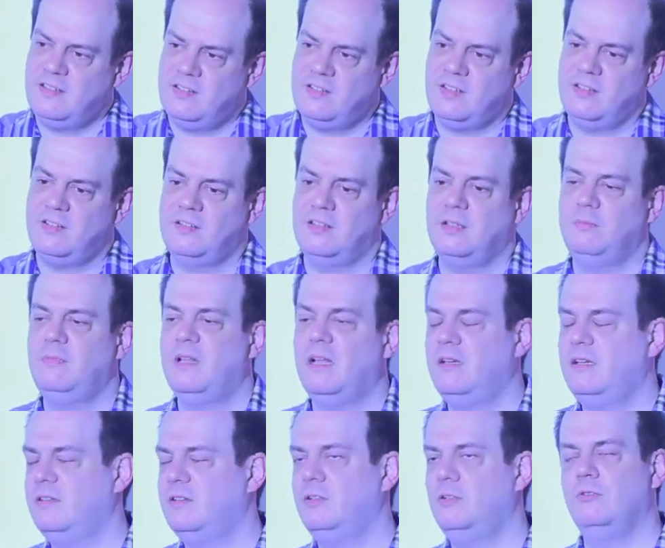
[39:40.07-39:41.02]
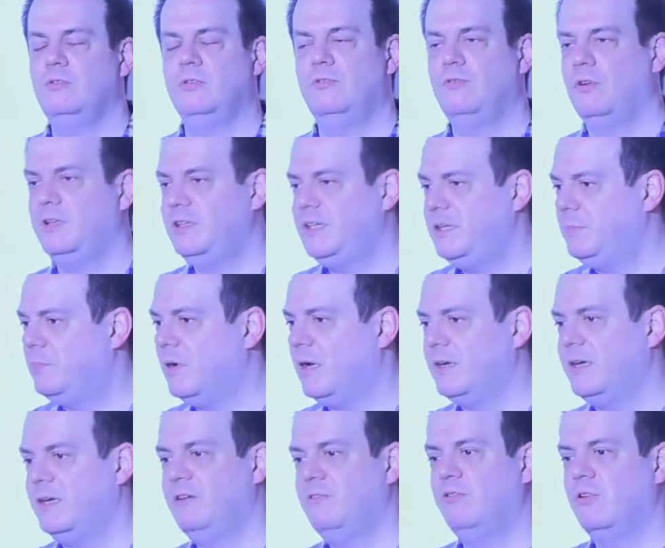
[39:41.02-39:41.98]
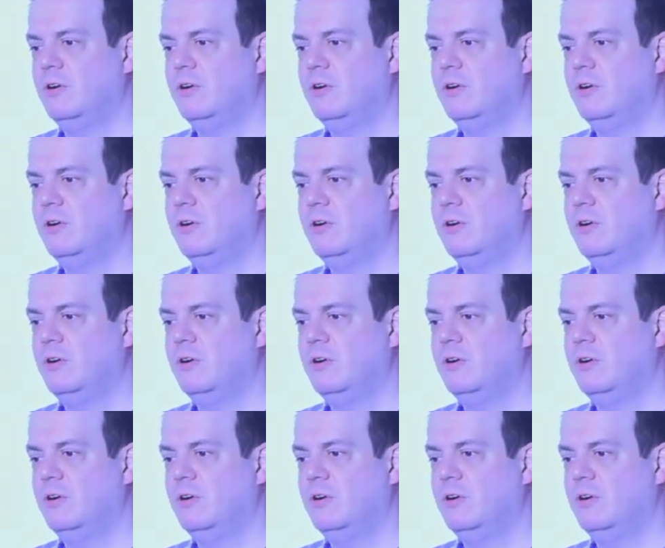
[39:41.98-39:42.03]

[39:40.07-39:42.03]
system that is used for debugging,